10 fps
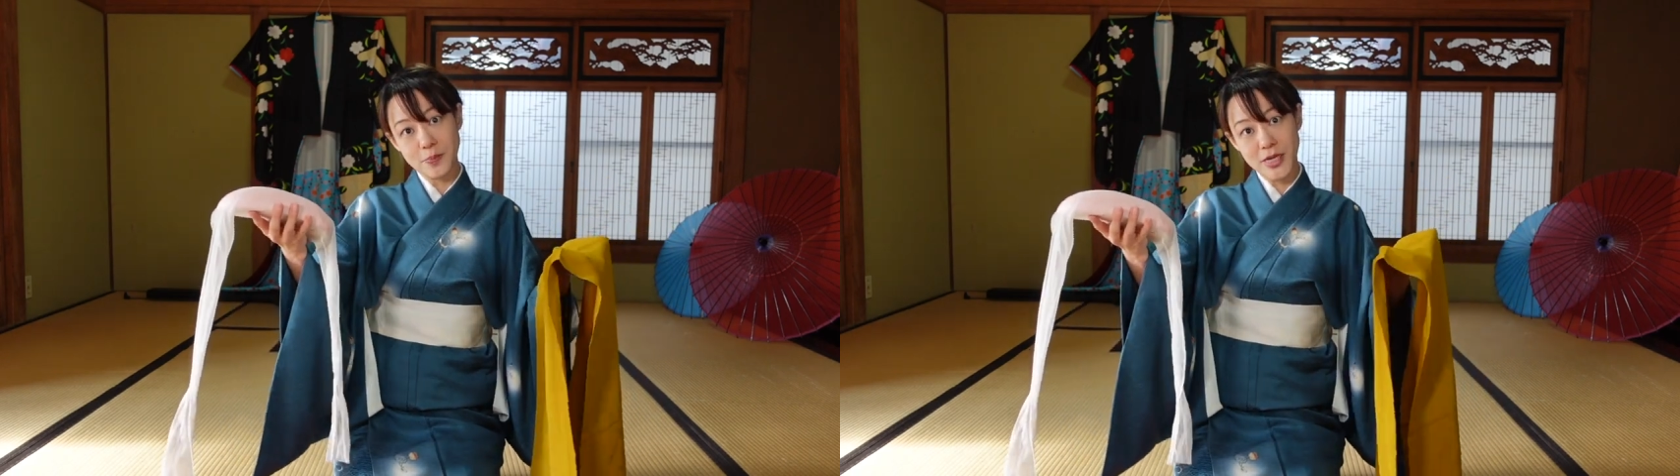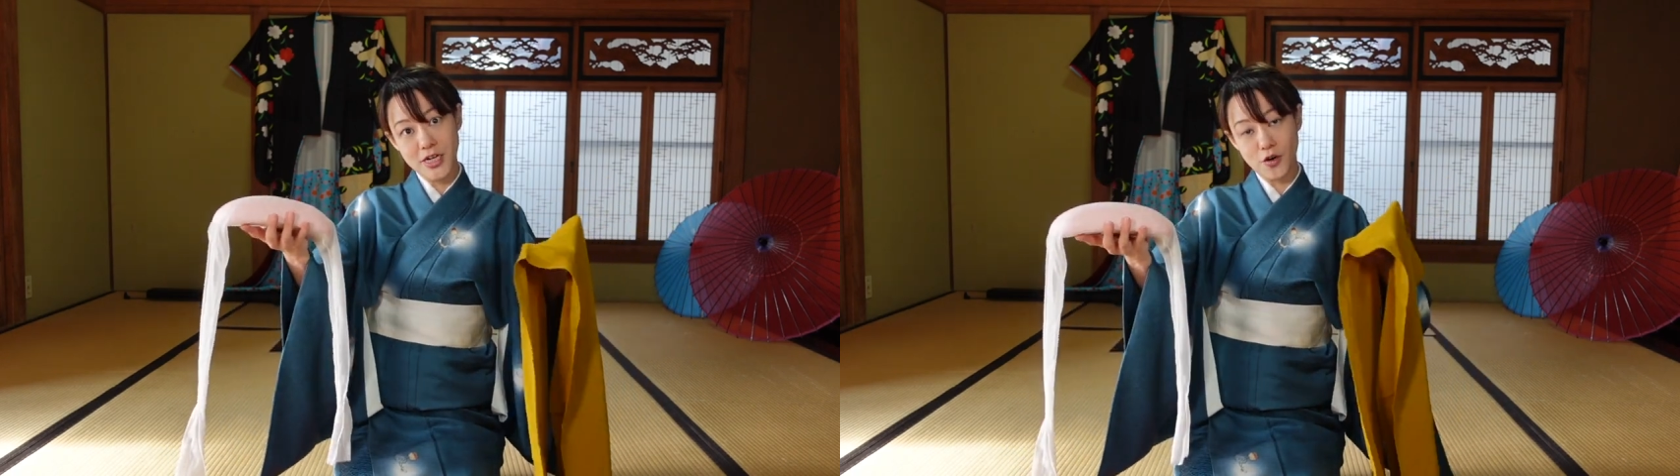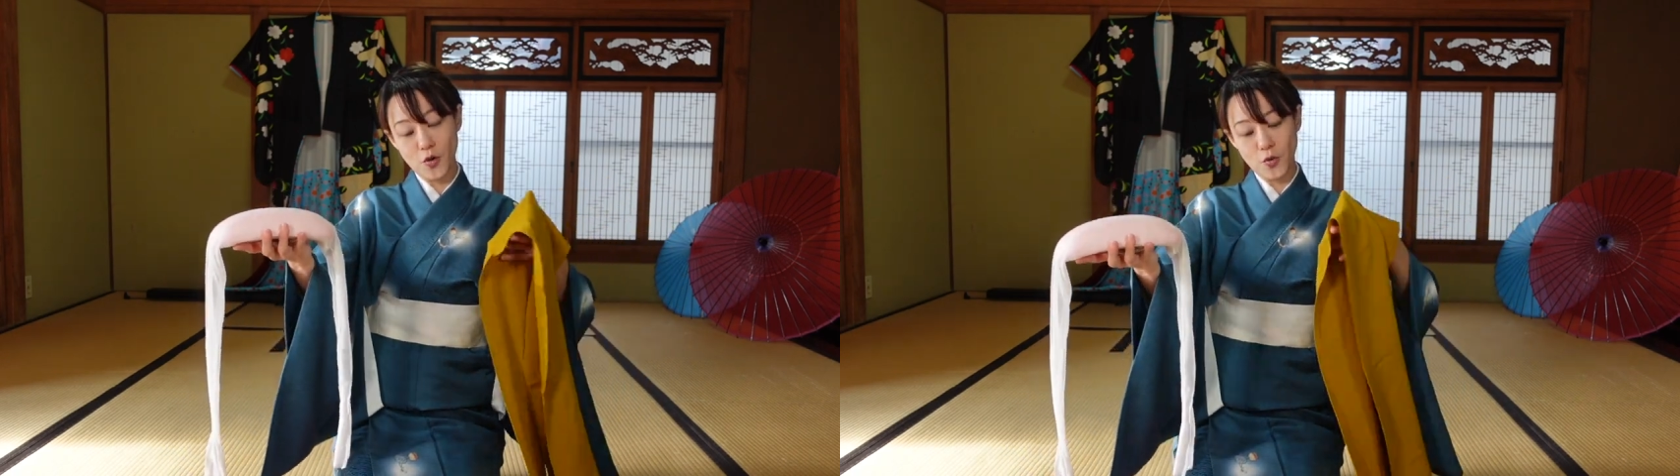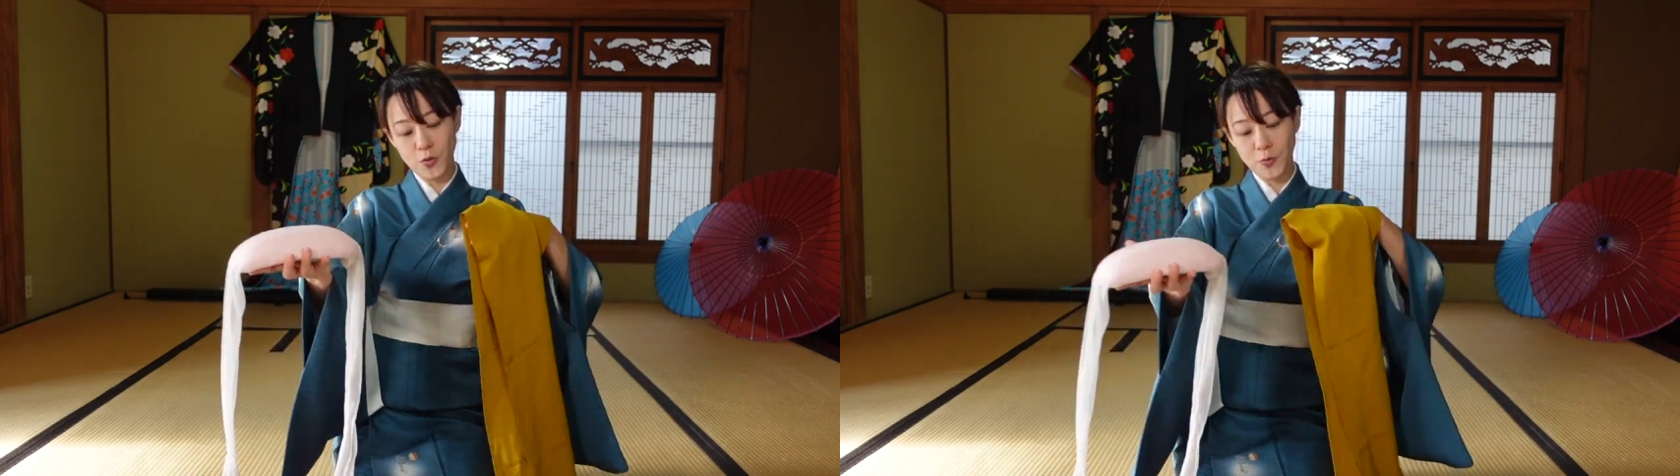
pillow,